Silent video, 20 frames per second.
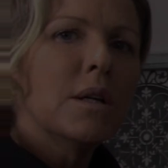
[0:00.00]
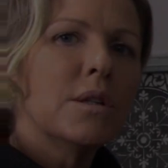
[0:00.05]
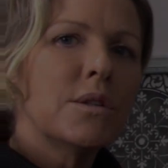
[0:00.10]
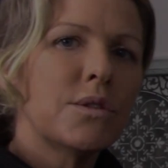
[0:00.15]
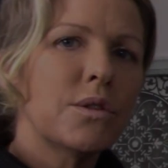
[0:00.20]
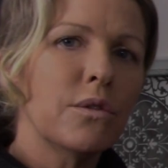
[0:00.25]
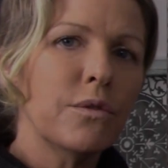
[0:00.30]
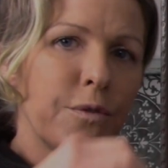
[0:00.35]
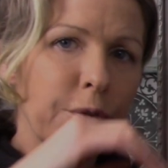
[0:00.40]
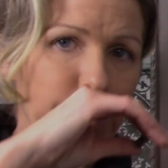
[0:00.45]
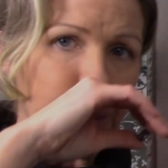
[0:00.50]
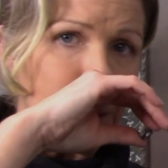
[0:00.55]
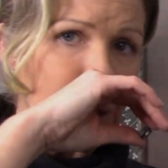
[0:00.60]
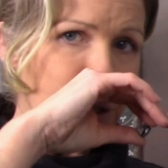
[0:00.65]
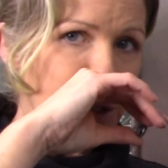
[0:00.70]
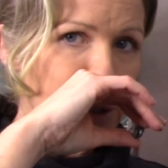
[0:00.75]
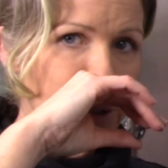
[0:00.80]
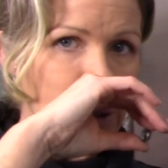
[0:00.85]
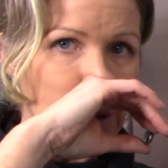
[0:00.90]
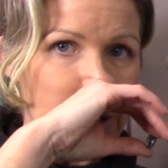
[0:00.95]
So for
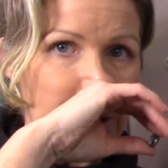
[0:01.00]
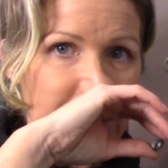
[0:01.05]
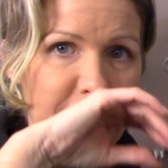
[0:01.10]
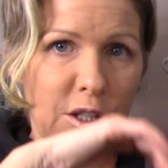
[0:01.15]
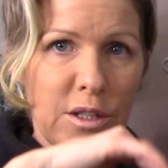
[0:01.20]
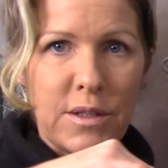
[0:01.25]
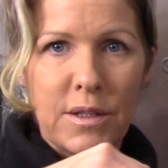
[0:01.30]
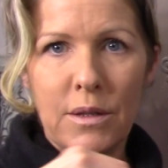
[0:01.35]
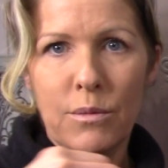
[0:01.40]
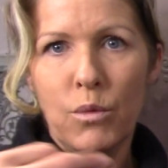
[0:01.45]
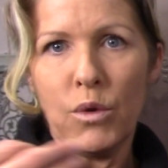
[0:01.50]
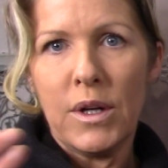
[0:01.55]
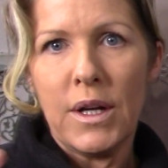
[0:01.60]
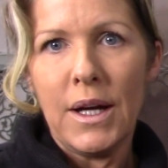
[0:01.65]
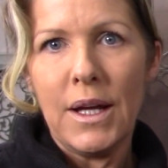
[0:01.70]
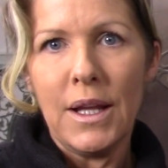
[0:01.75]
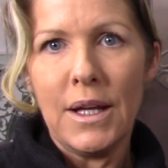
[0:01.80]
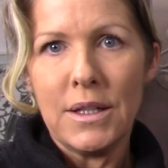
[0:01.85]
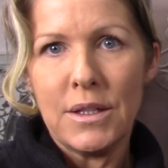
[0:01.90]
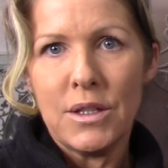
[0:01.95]
personal touches on what
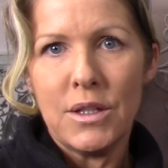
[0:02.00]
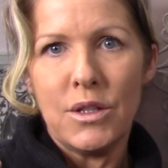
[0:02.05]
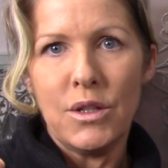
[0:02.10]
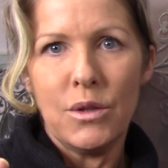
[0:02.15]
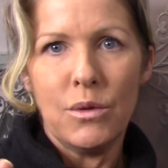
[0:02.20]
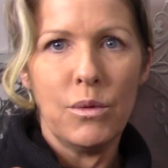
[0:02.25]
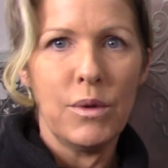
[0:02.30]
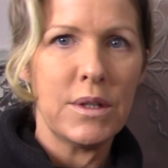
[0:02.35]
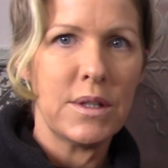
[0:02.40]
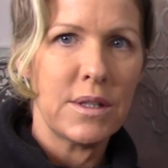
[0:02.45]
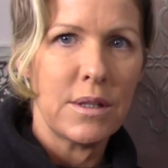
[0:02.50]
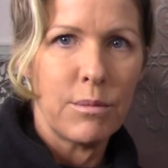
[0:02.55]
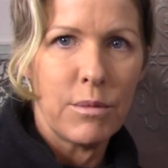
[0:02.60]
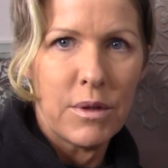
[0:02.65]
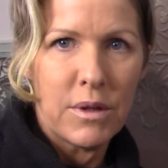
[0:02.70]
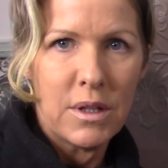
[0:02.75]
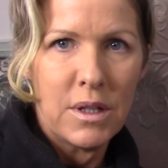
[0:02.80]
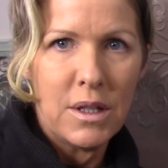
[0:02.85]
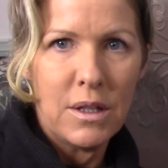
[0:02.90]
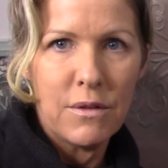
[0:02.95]
I like to do with some
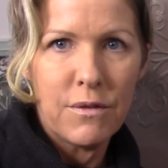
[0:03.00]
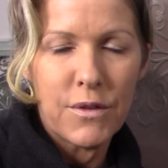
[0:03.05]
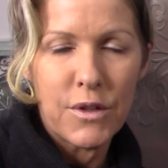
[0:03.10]
of the